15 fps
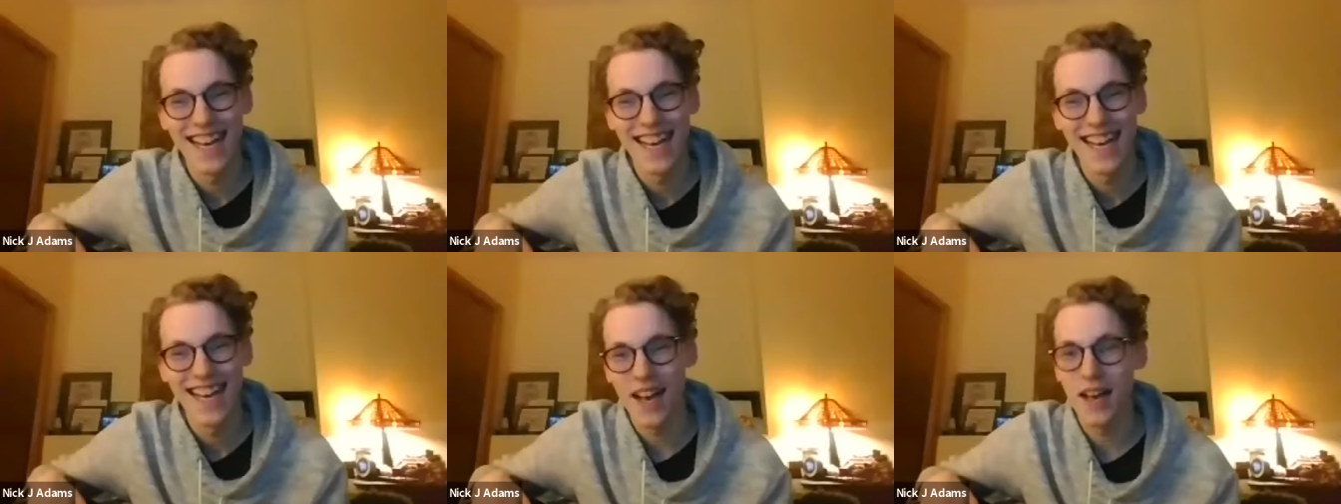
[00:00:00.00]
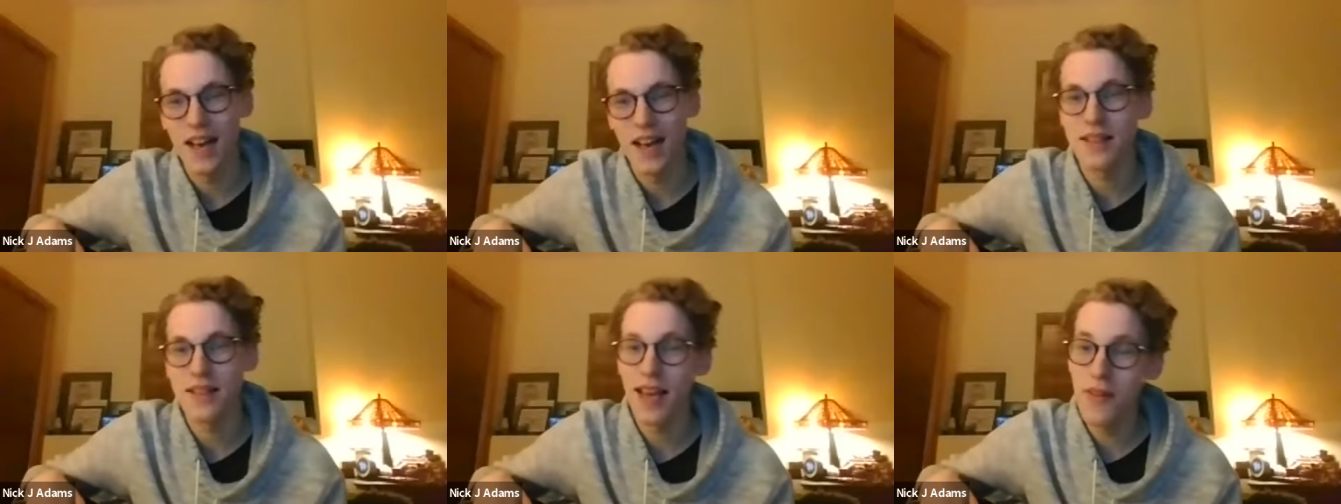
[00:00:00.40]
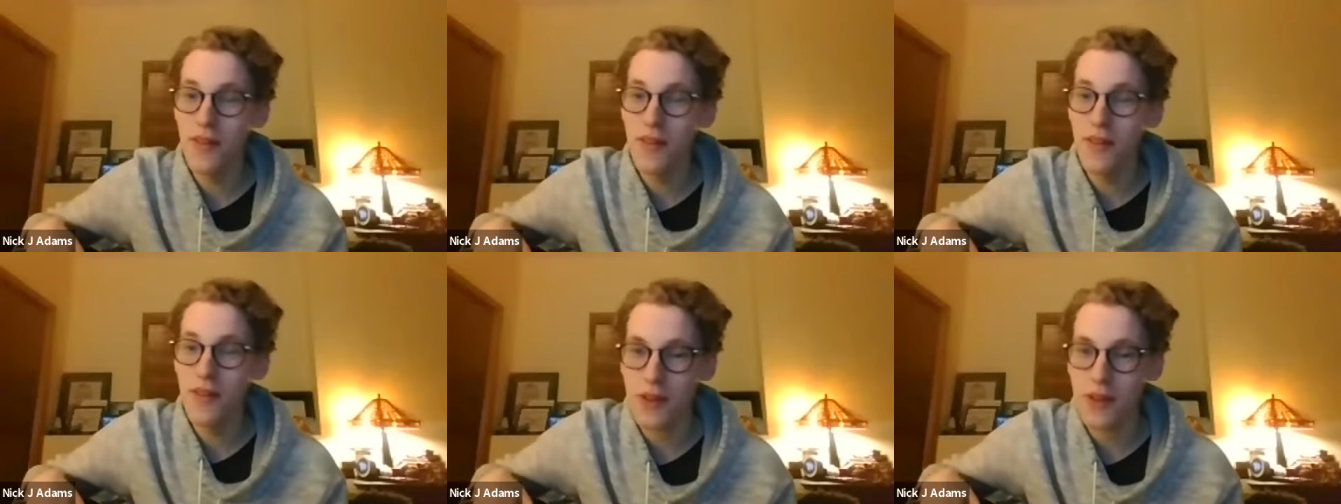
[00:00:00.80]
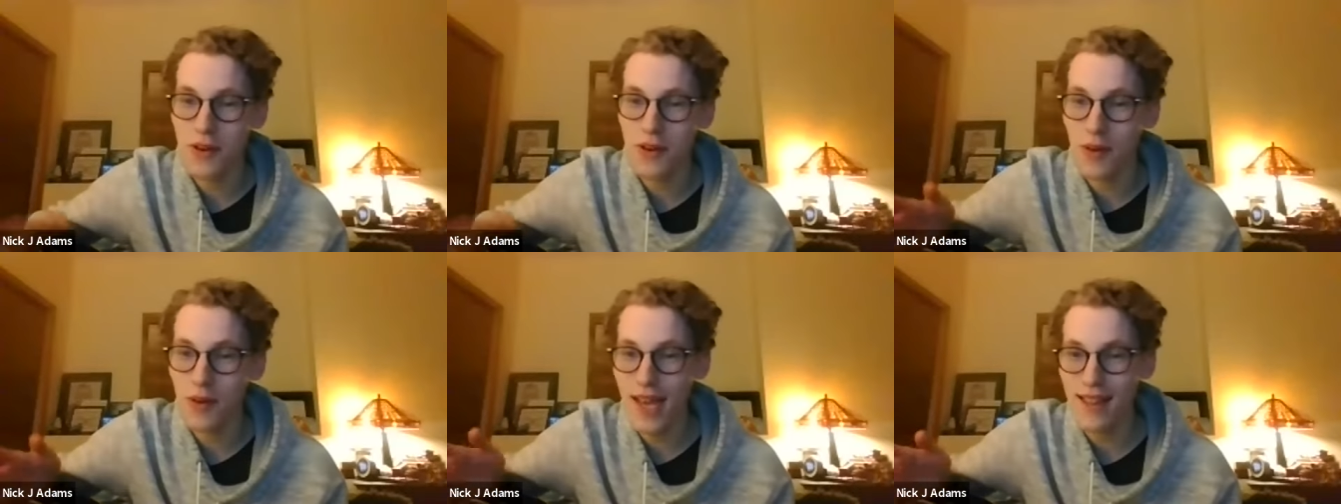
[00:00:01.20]
Uh, David, you're looking
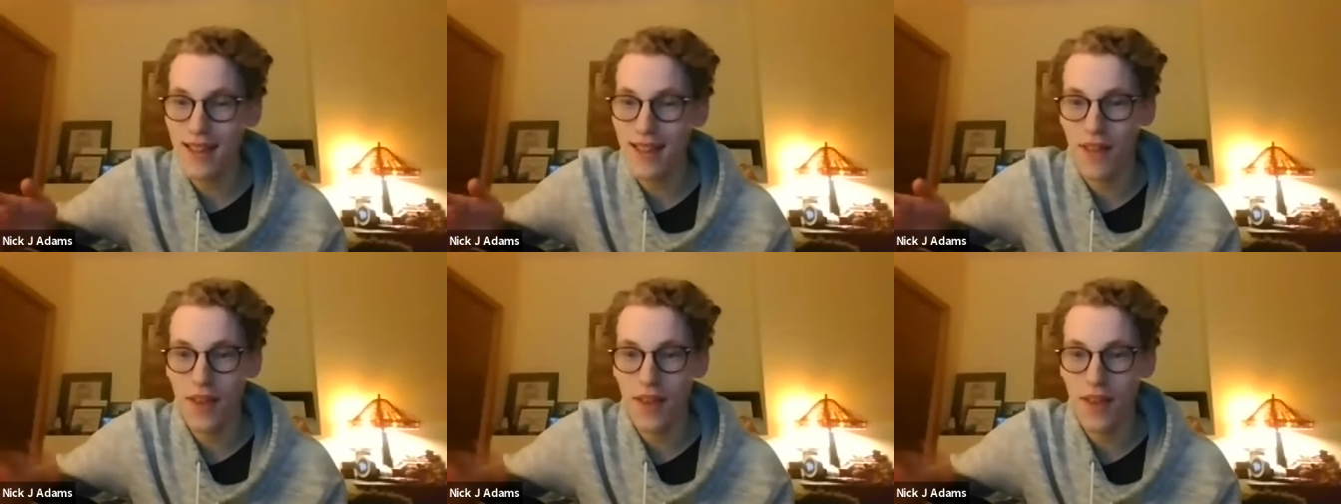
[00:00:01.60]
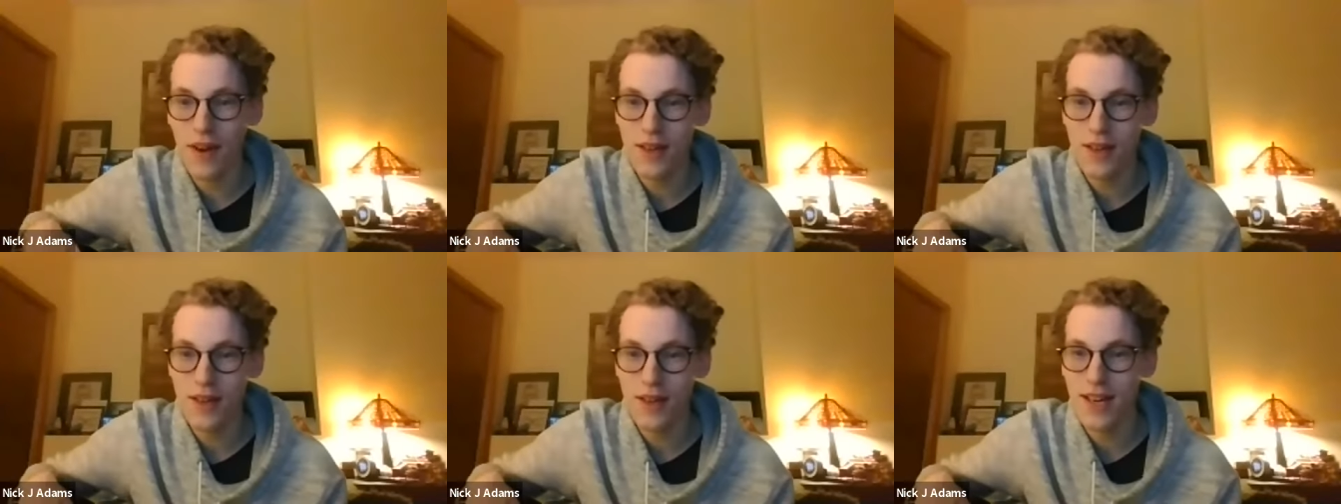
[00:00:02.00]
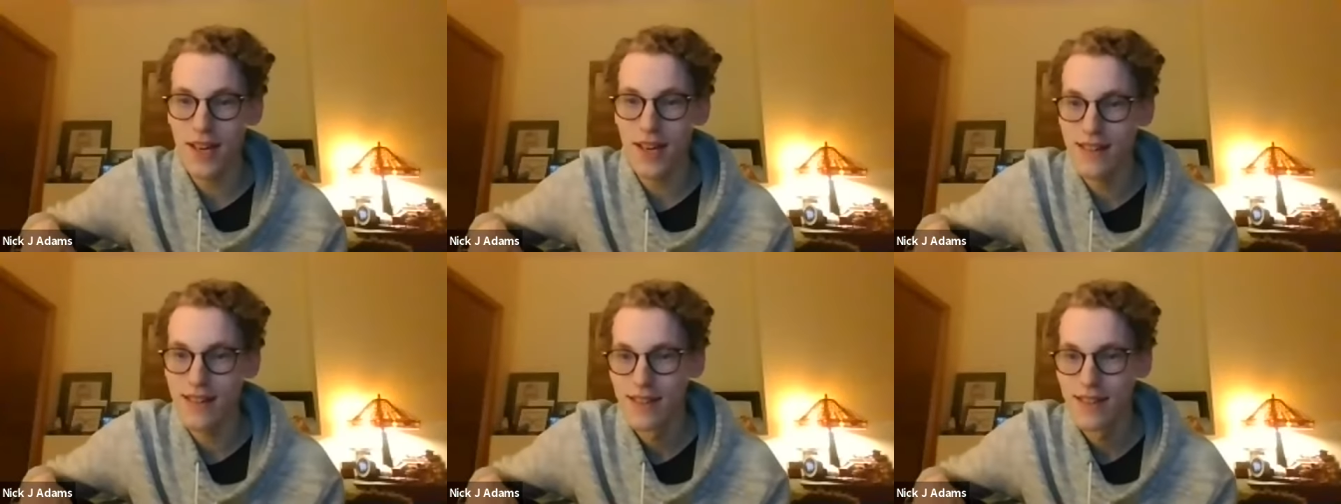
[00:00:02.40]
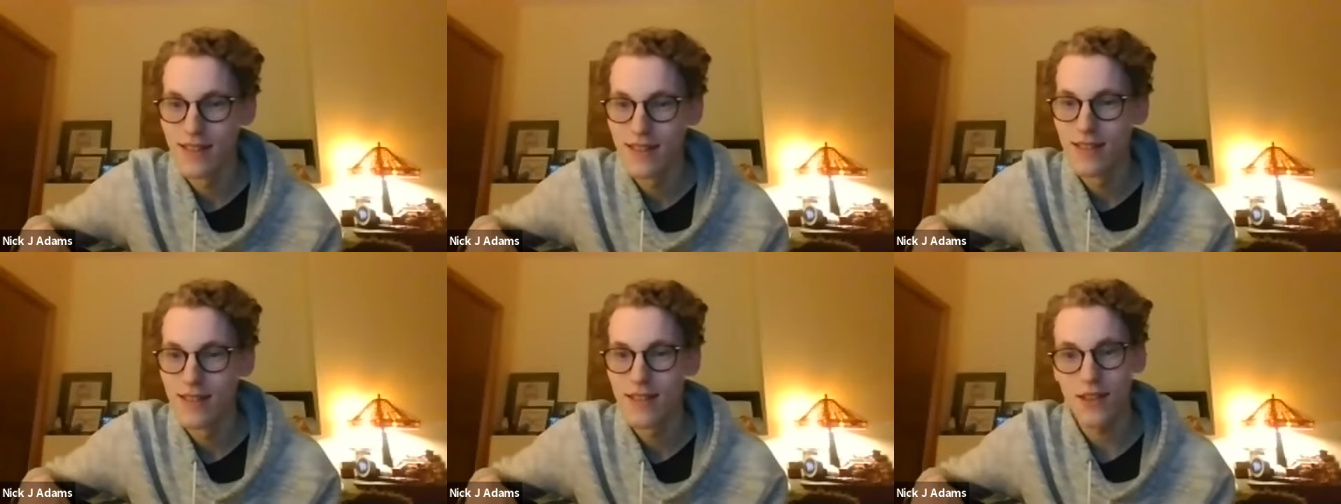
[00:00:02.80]
great. Love the haircut.
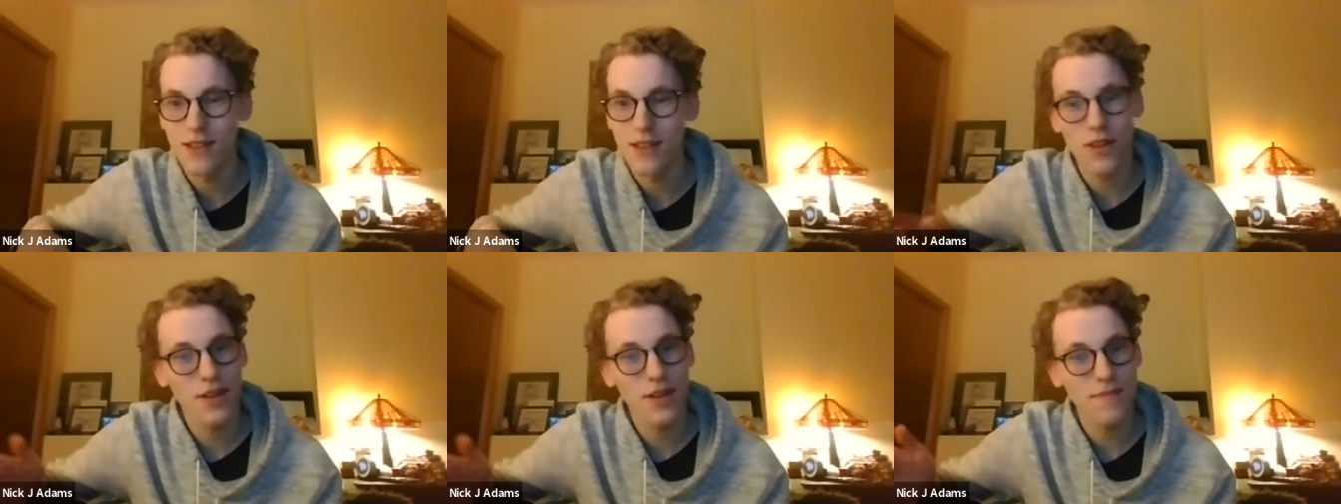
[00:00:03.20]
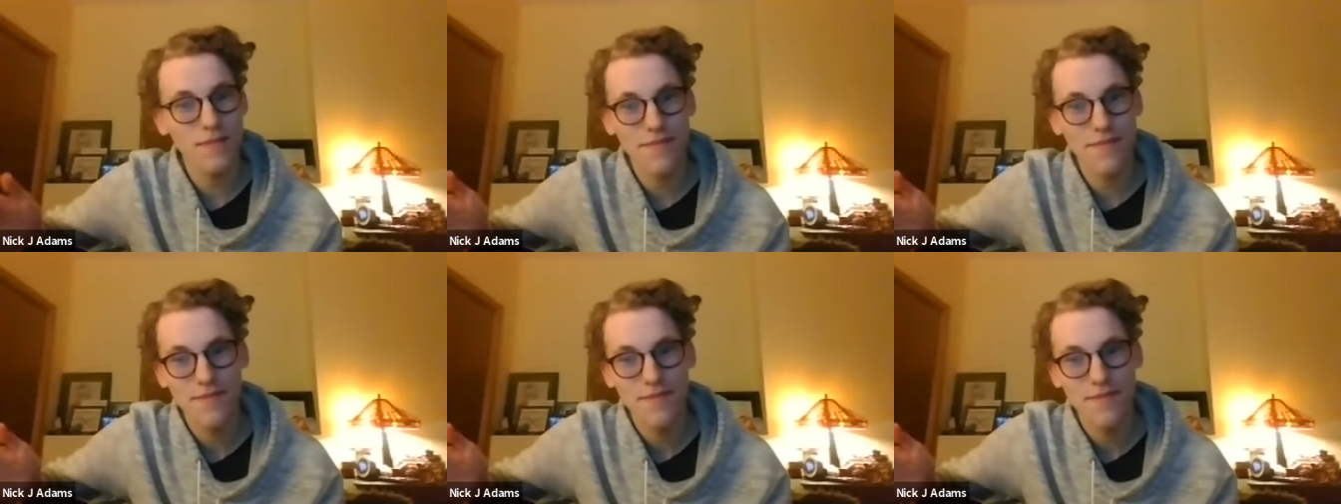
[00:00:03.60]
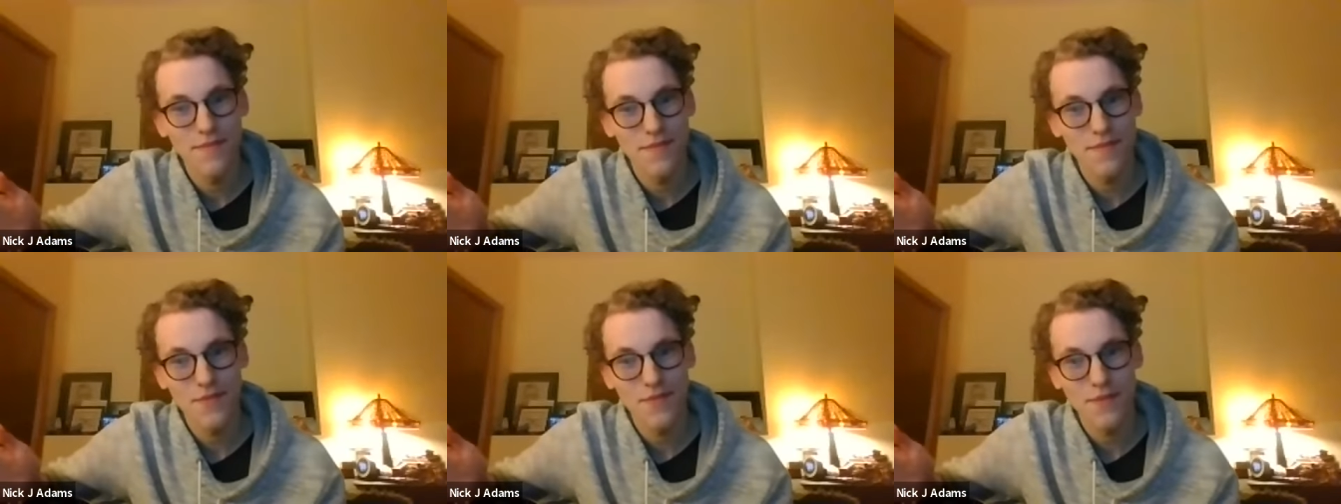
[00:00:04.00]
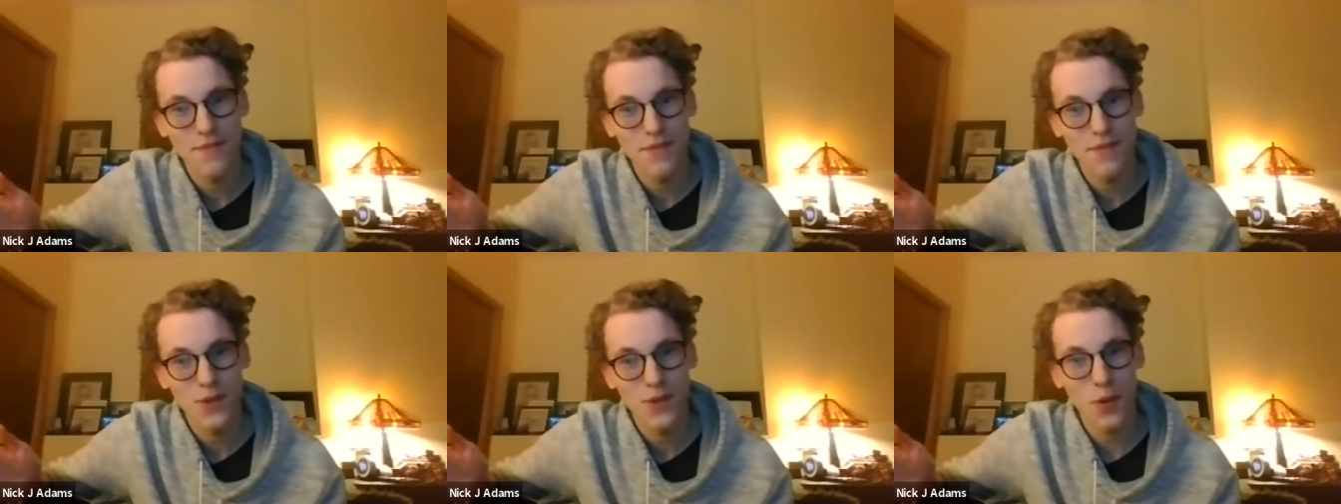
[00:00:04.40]
You look
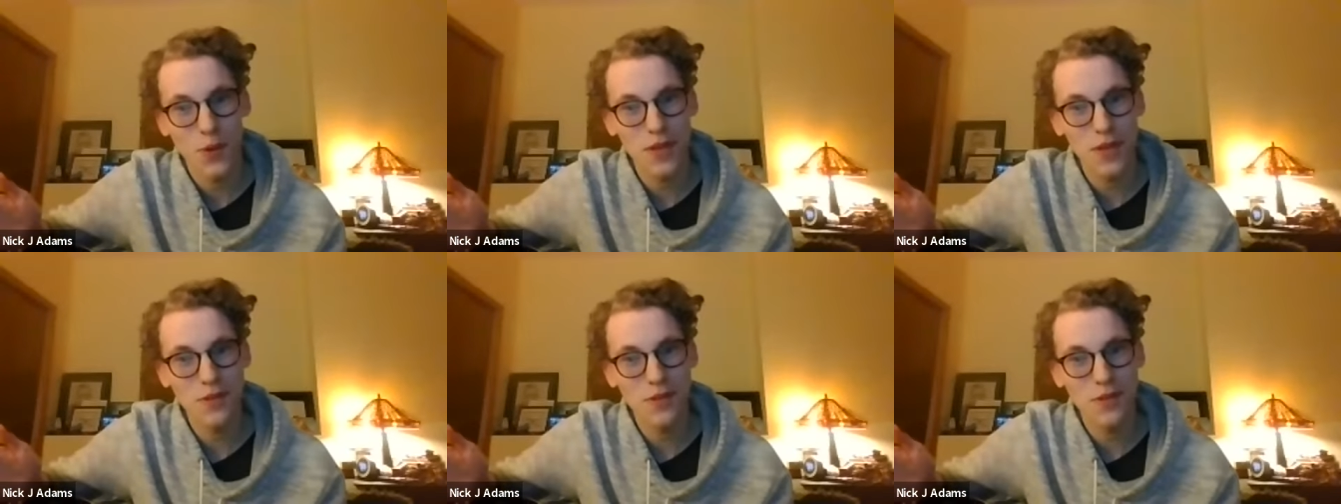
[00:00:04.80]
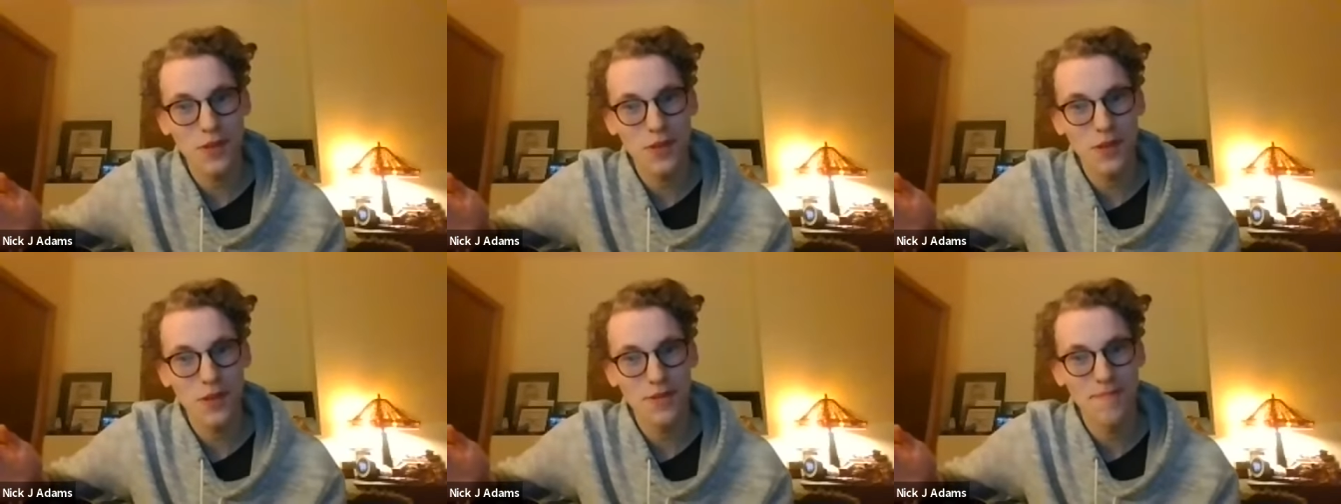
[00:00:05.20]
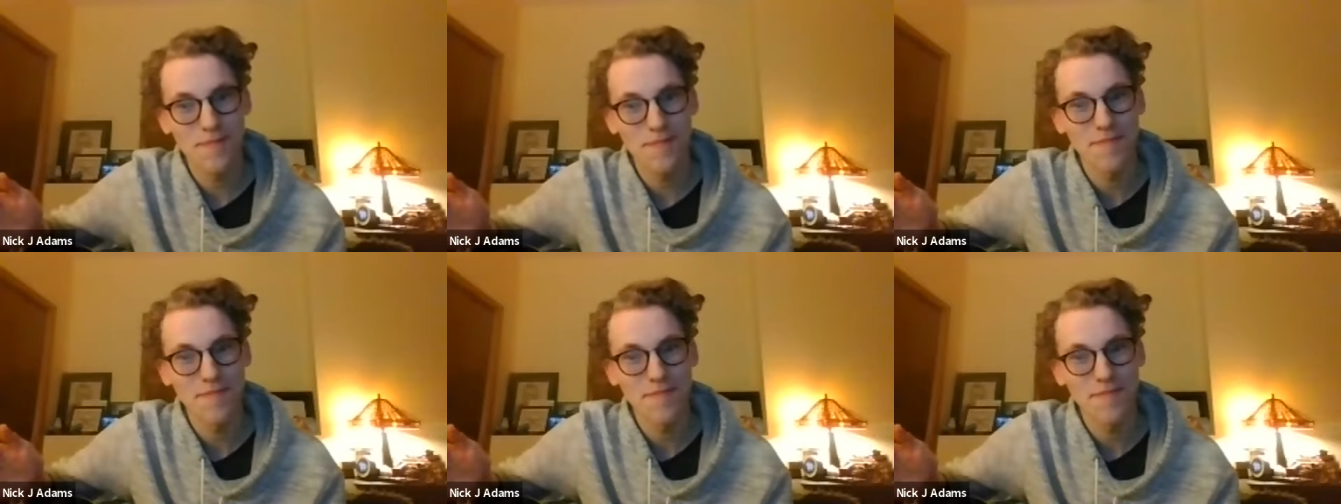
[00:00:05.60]
twenty years younger.